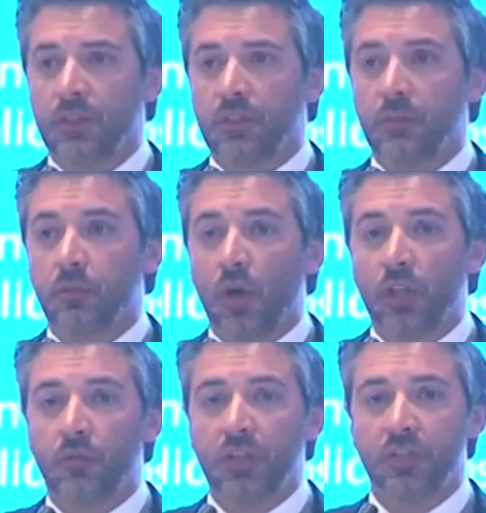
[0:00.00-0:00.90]
The
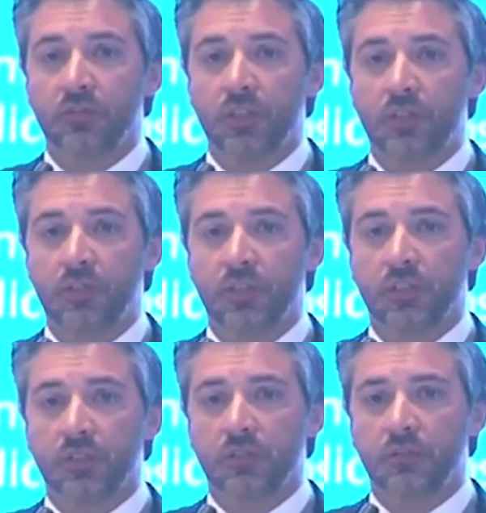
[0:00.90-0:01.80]
broad range of
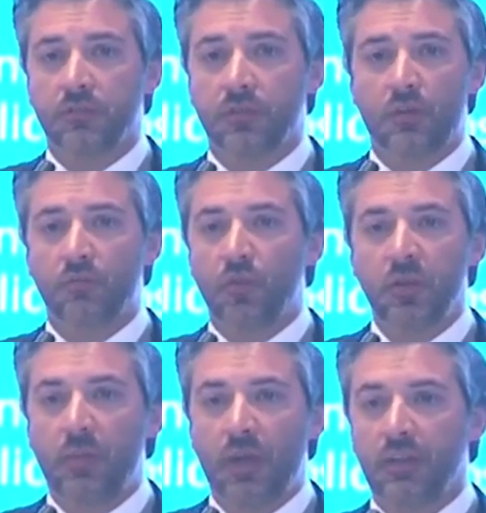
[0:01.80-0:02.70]
services, from
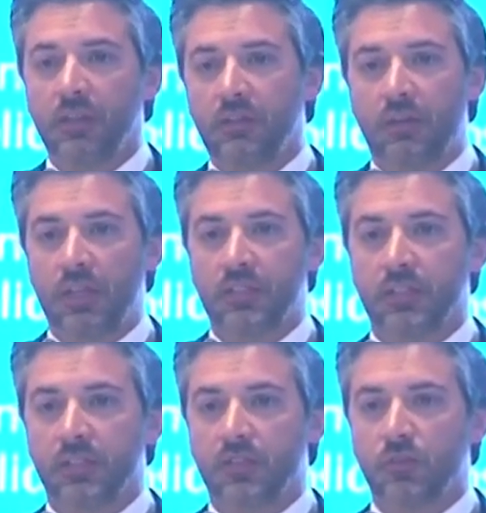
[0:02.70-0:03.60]
repairing
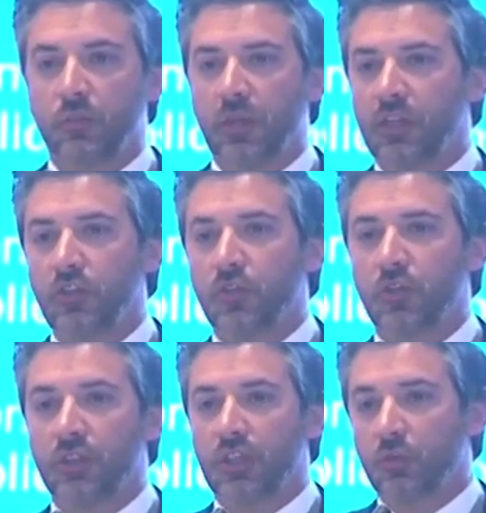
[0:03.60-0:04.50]
devices to making
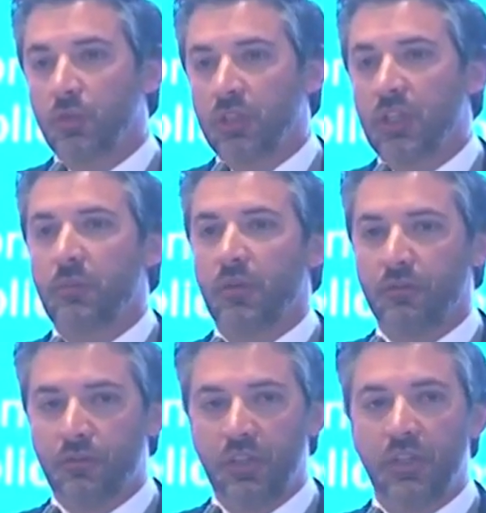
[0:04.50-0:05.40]
sure that we keep
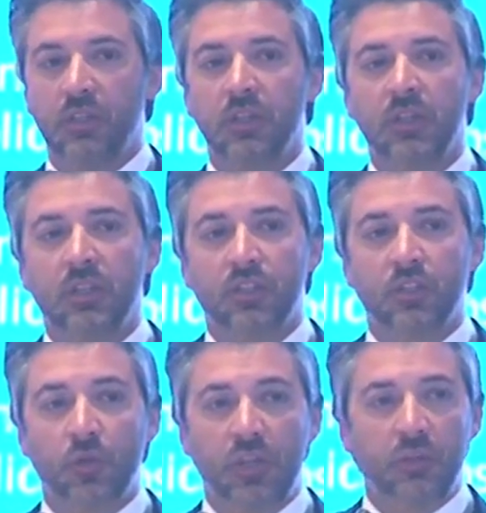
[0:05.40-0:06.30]
on feeding the
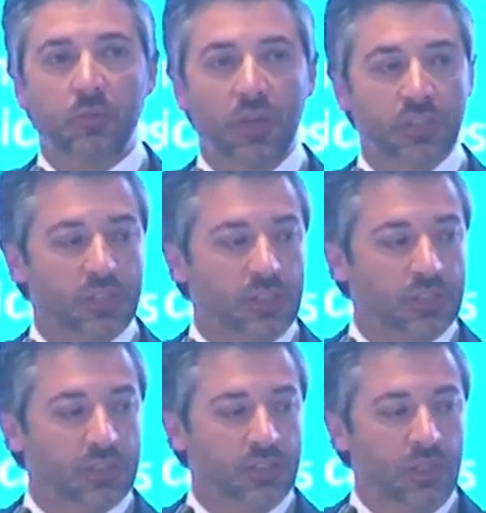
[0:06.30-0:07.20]
training
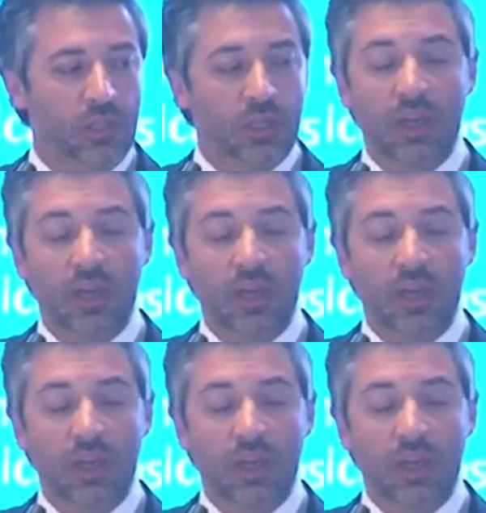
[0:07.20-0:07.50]
processes,